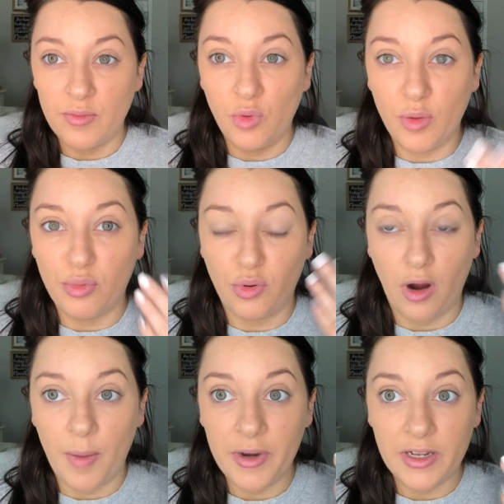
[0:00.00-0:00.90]
more
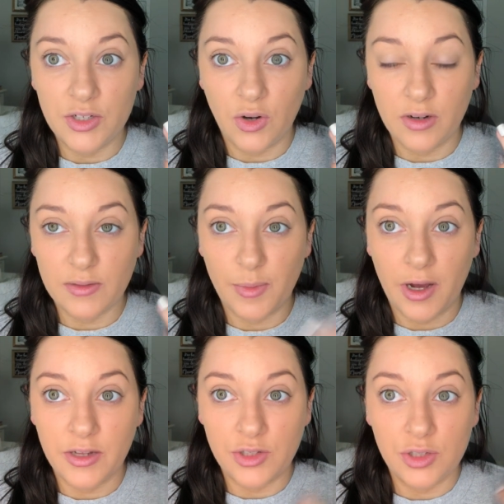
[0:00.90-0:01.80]
prominent dark
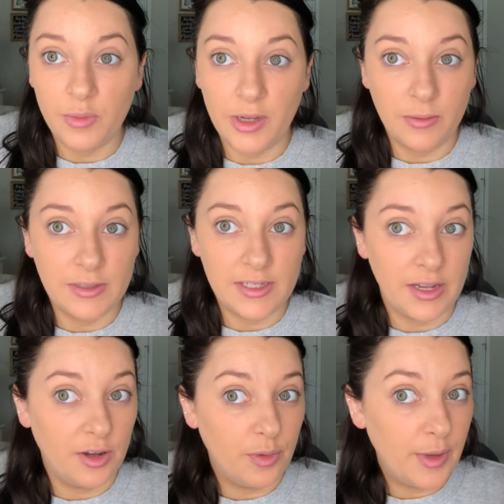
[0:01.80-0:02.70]
spots, you'd be able to
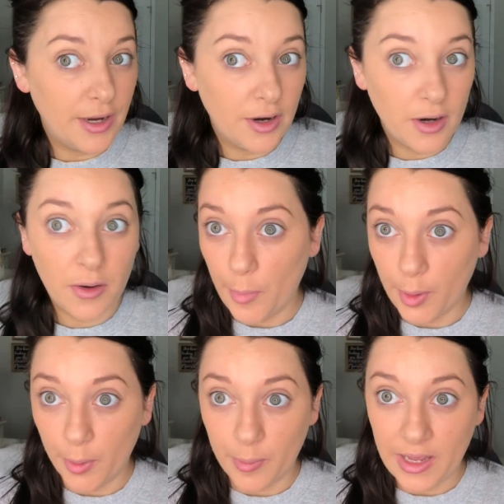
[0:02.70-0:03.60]
tell better. But
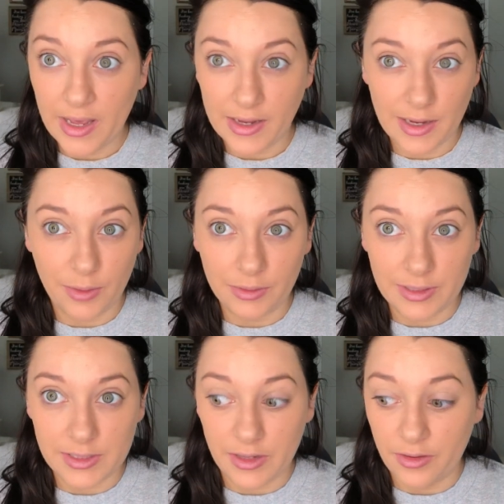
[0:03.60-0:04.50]
on me, I can't really
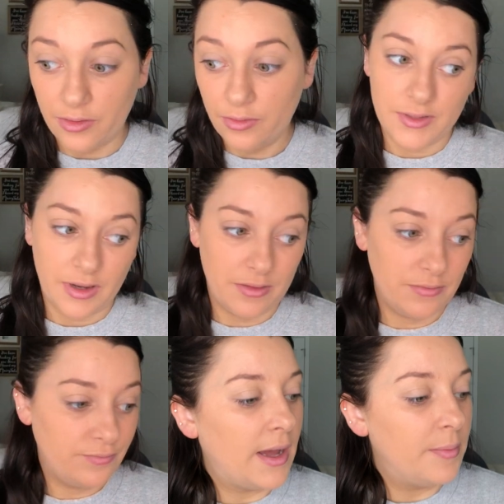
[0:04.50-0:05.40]
tell. So
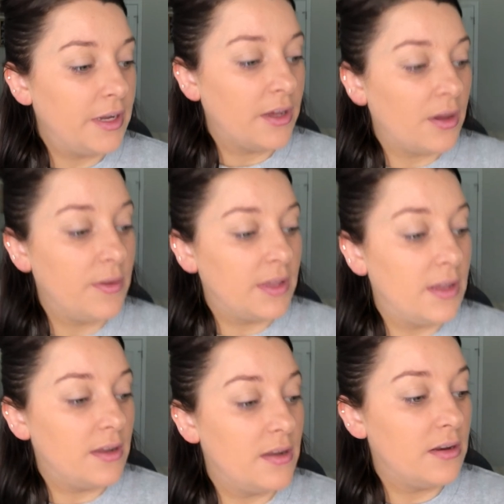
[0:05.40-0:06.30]
I'm going to go
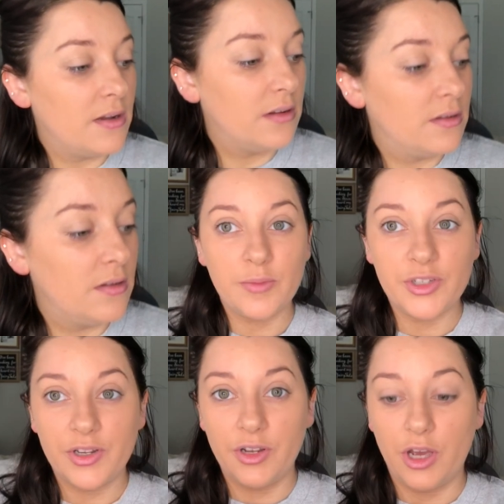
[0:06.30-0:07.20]
in. I'm
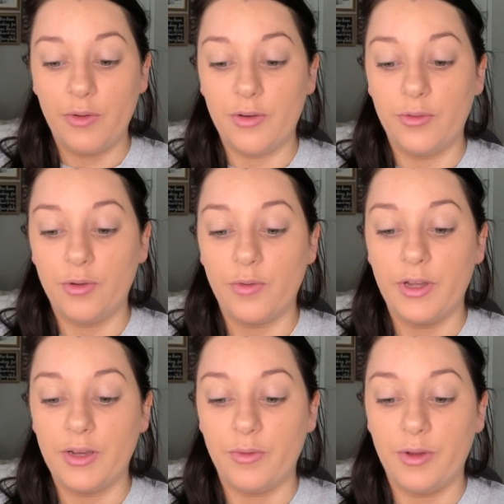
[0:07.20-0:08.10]
just going to go in real
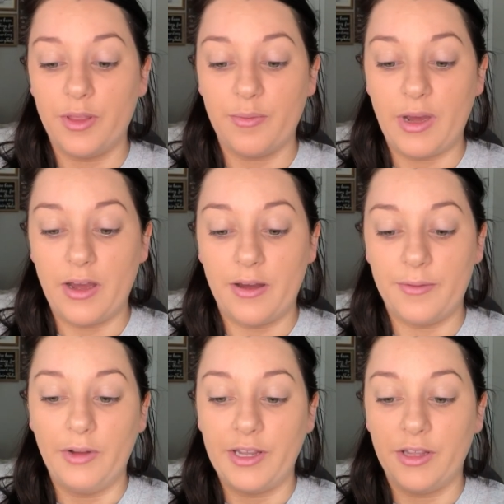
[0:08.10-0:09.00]
quick with my
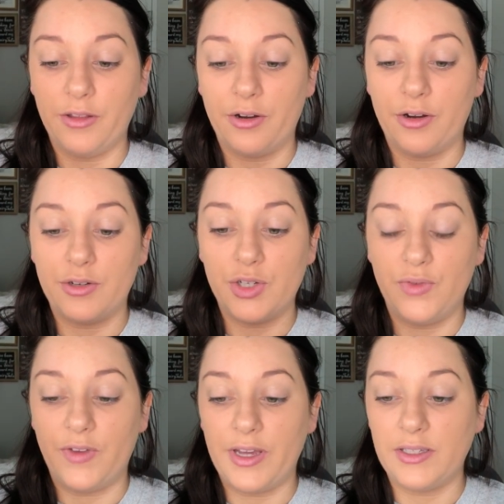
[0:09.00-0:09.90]
regular Too
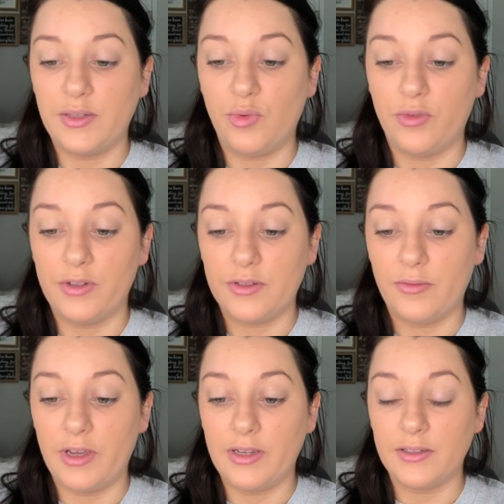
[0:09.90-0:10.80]
Faced Born This
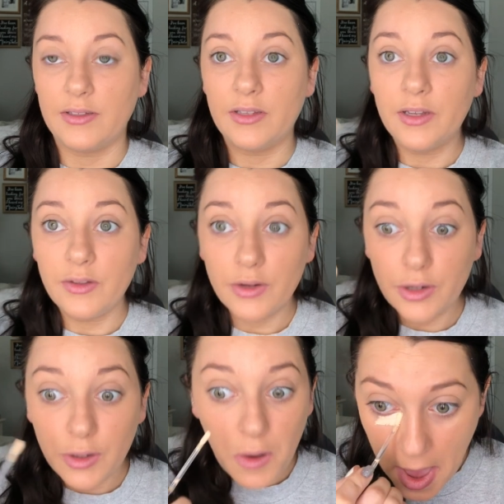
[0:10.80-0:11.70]
Way
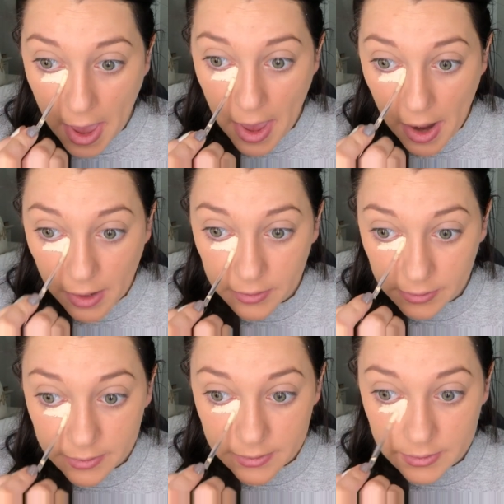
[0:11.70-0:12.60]
concealer. And
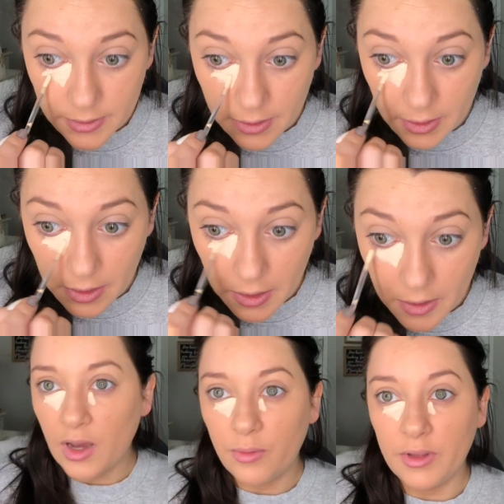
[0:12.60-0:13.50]
let's see.
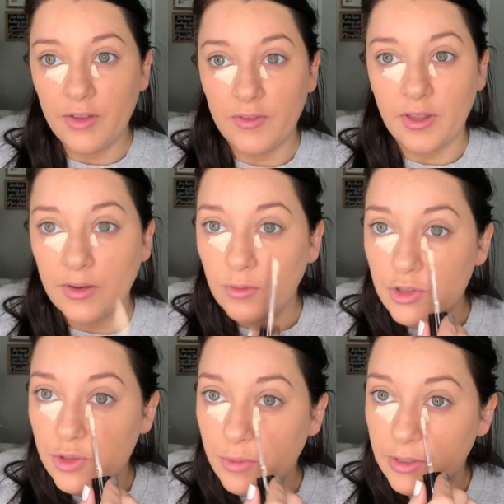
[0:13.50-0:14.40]
I really feel like
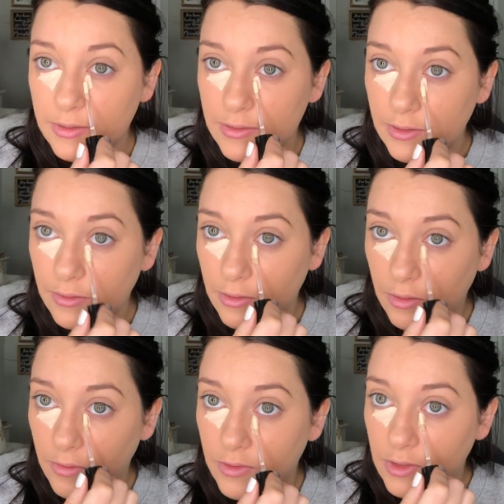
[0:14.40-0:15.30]
once you put concealer
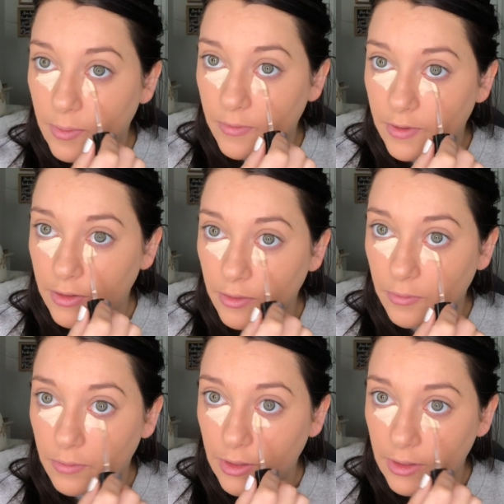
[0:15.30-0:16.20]
over top of it, you're
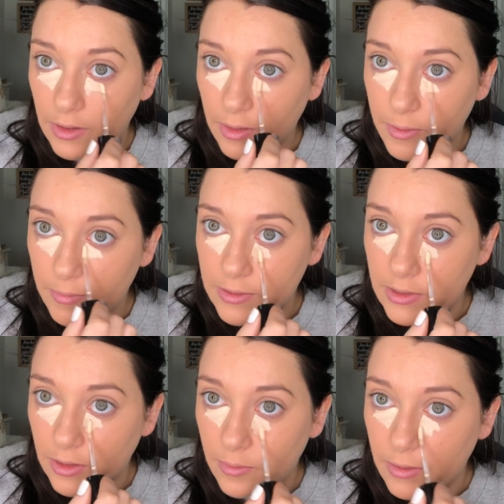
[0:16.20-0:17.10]
really not going to be able to
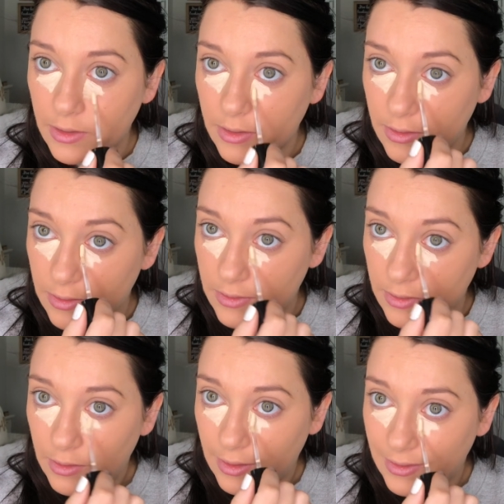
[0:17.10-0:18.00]
tell because
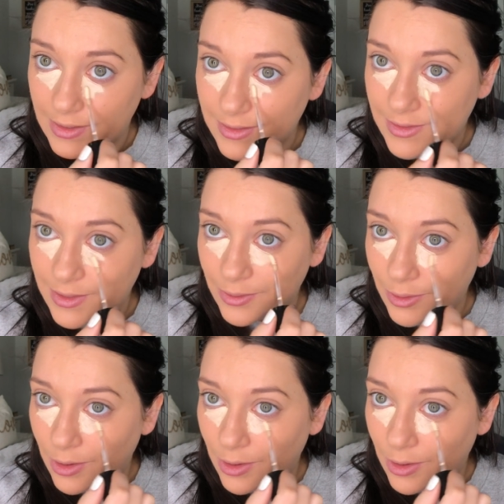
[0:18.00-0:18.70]
like the concealer